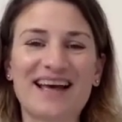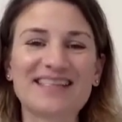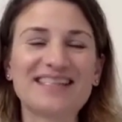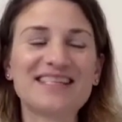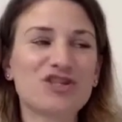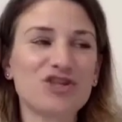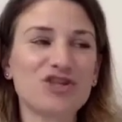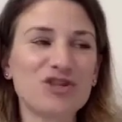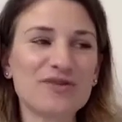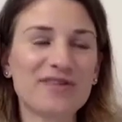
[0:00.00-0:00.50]
I
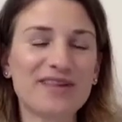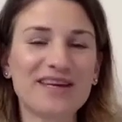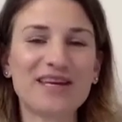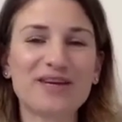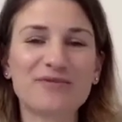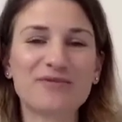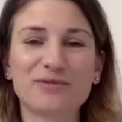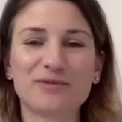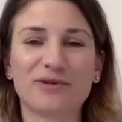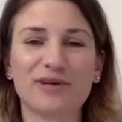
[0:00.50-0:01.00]
said, do you
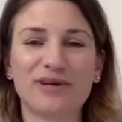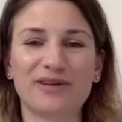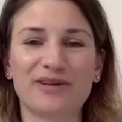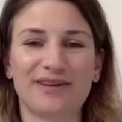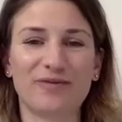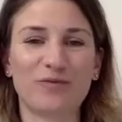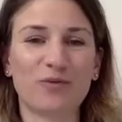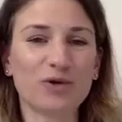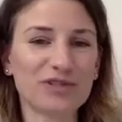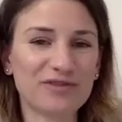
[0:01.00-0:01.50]
think it was
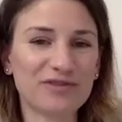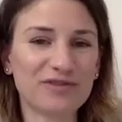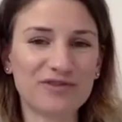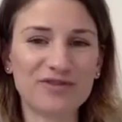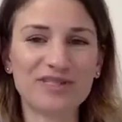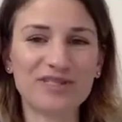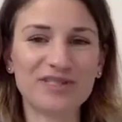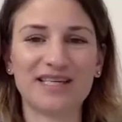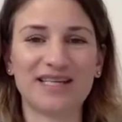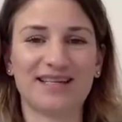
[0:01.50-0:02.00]
worth it? What have
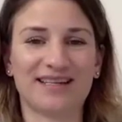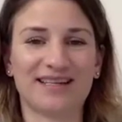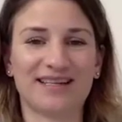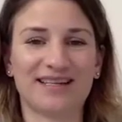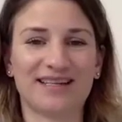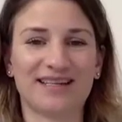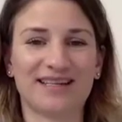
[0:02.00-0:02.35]
you seen?